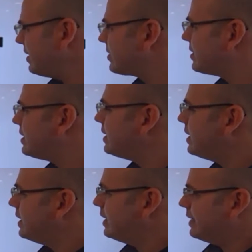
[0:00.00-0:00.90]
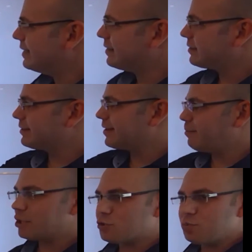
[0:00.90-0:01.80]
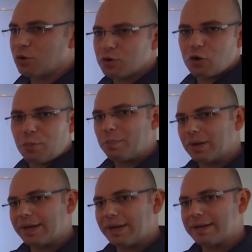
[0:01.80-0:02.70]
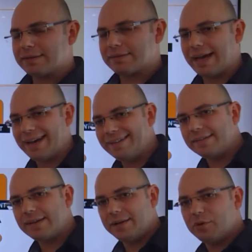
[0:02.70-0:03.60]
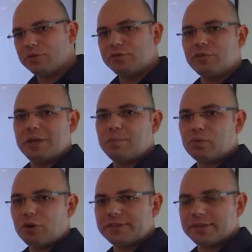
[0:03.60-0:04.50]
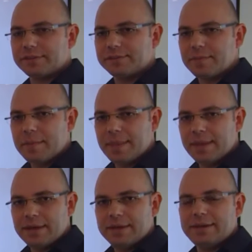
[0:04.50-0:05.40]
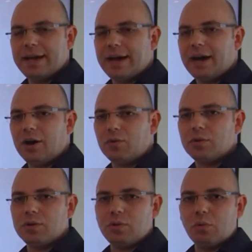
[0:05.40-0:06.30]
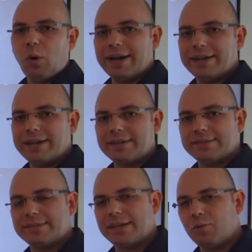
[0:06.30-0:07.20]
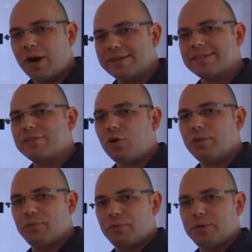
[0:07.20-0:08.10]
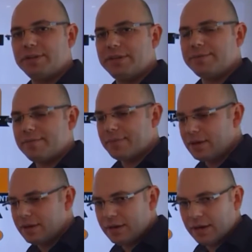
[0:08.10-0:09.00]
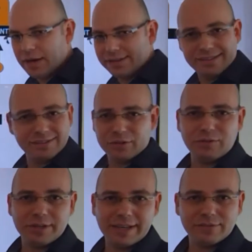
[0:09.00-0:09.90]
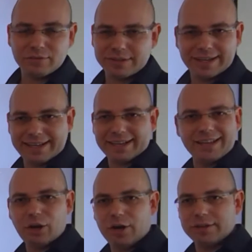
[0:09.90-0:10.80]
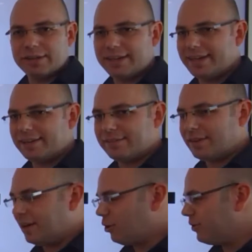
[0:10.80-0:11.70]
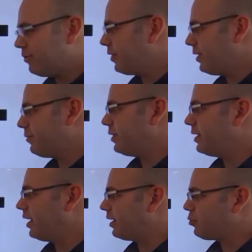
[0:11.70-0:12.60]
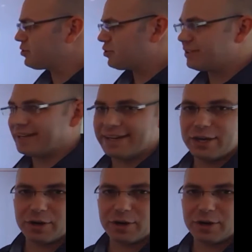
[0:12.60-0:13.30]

you can see, this is a much more complex and time-consuming process. Now, why is this called 3D? This is also an answer that I get a lot, and I get a lot of very question that I